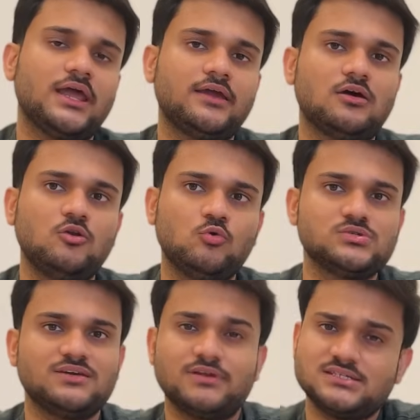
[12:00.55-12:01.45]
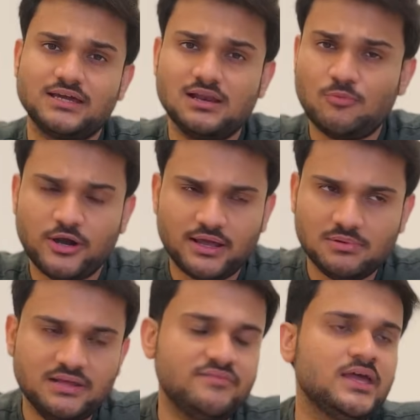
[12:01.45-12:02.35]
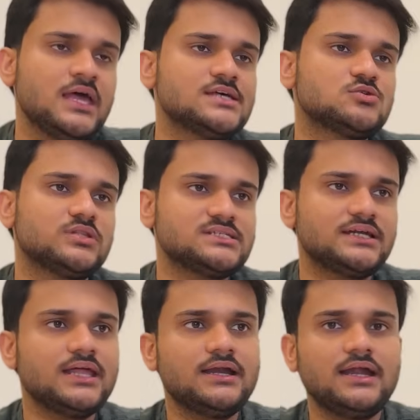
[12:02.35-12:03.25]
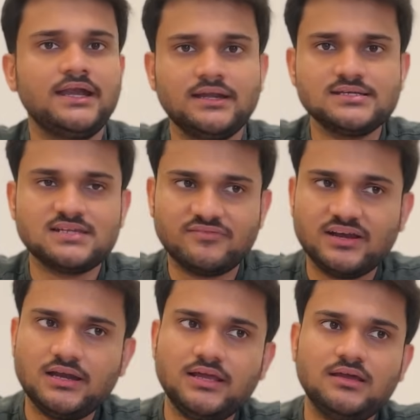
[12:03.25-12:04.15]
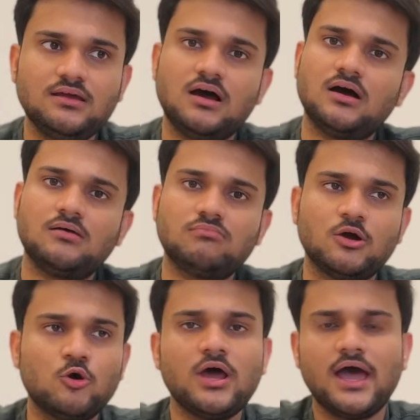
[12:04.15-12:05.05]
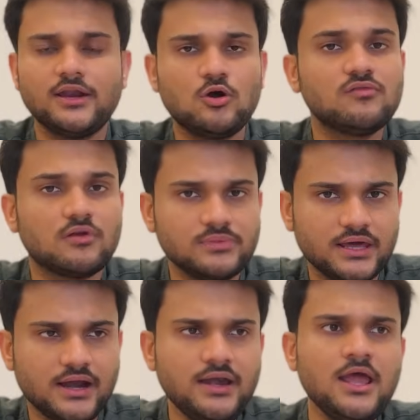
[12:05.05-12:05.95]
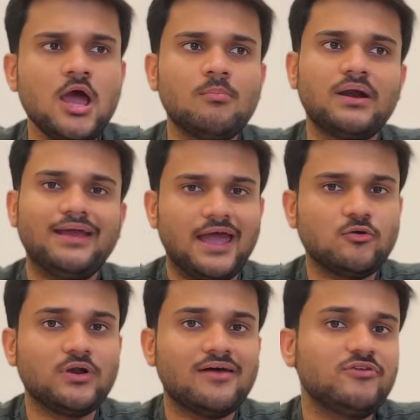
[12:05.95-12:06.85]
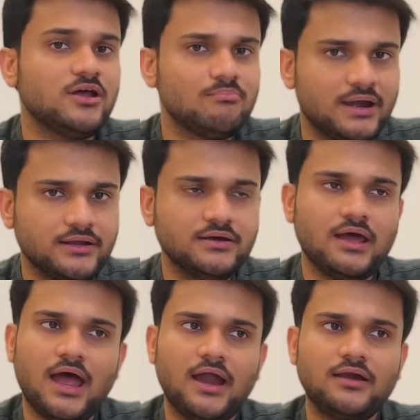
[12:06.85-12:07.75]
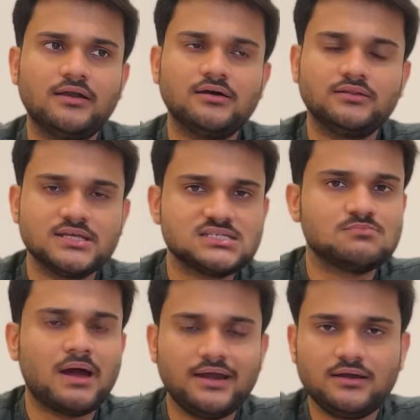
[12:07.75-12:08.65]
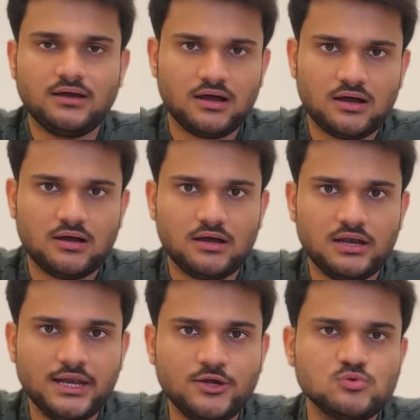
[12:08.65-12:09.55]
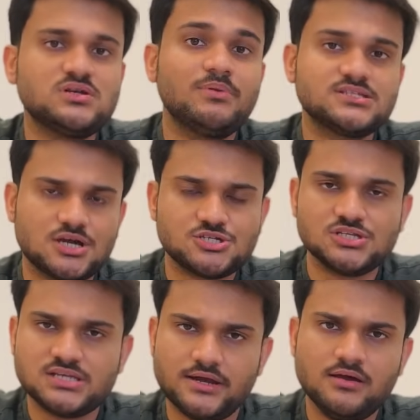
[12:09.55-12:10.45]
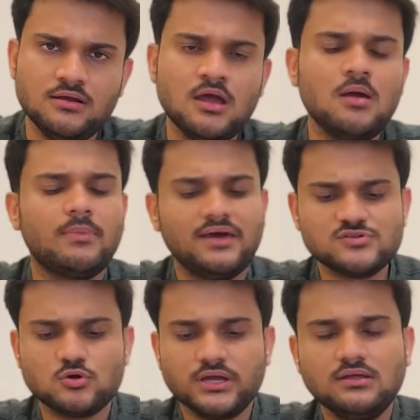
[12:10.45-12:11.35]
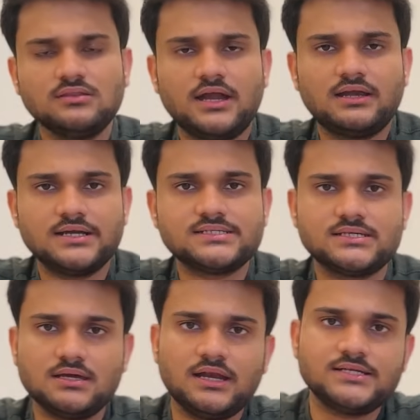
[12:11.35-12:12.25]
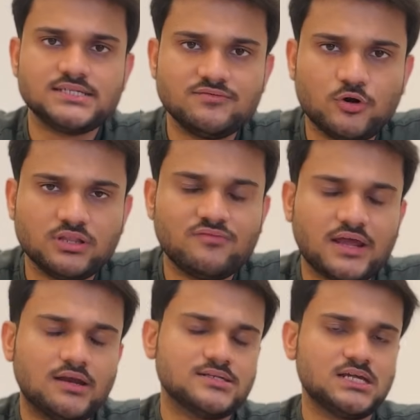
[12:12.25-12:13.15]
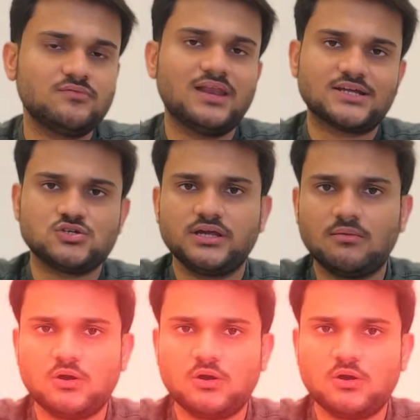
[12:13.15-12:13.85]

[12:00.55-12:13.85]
like lose even a single point, I believe. So they said that it is definitely uh, a good hire call from their end, but I could have done better, and this might lead to some discussions later. But I was okay okay that let's see let's see what the final result will actually come